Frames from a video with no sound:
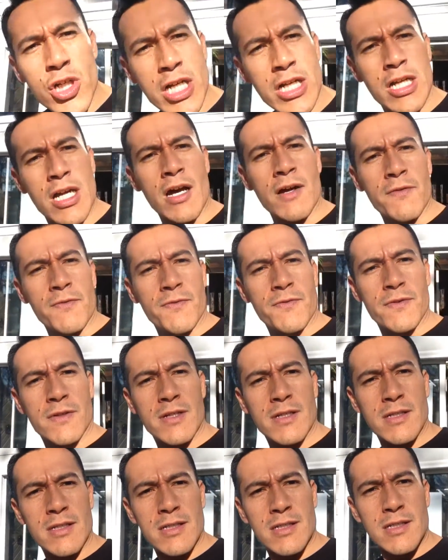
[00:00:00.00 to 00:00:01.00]
good enough.
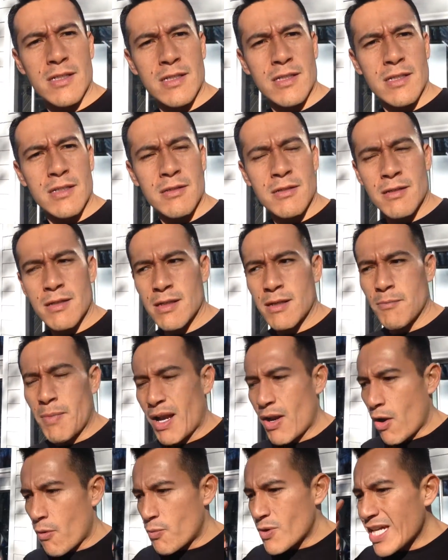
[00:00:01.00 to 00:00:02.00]

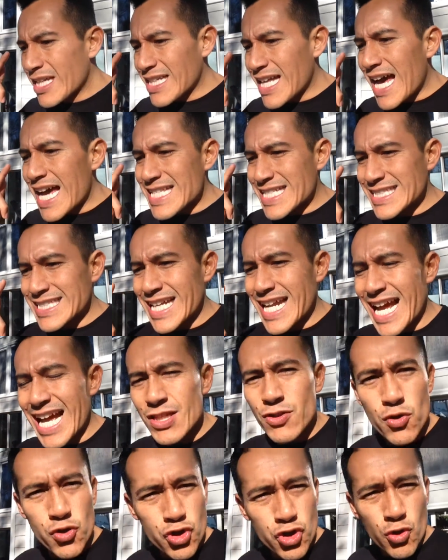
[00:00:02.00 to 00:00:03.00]
But I'm realizing that I had to